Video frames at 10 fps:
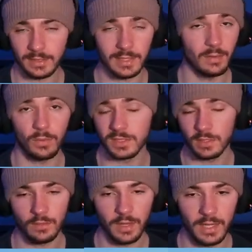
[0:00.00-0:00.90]
I said, it wasn't
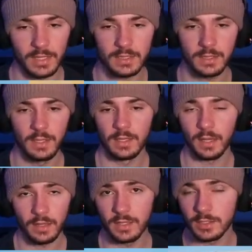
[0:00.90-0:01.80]
the greatest.
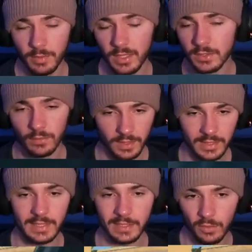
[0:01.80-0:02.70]
None of these spots are really
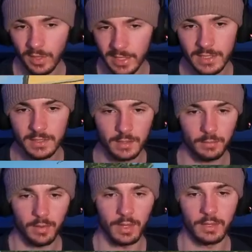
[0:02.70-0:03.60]
the greatest,
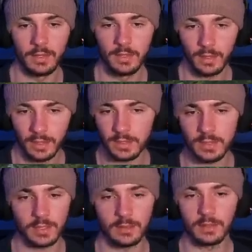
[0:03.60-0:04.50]
but like I
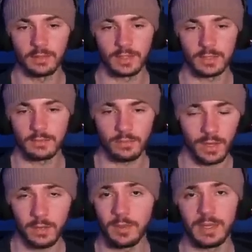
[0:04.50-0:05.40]
said, they're just
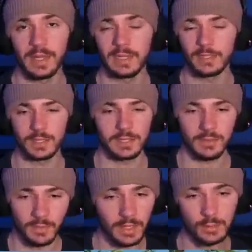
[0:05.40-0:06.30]
recommendations.
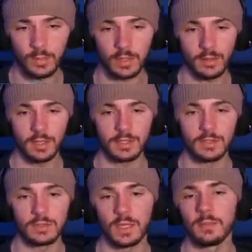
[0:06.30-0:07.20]
If you guys want to go ahead and
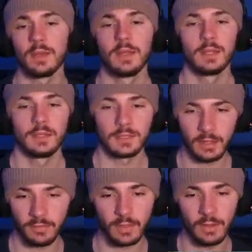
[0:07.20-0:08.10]
use them,
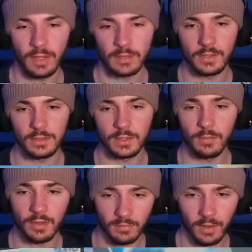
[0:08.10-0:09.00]
definitely go ahead and use them.
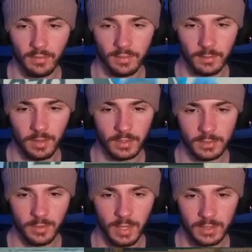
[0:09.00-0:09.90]
But if you have any better
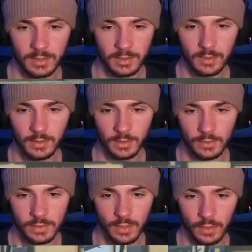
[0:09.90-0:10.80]
spots,
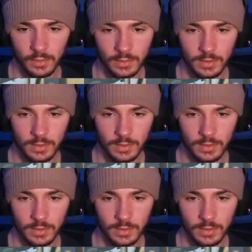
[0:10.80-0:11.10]
use those.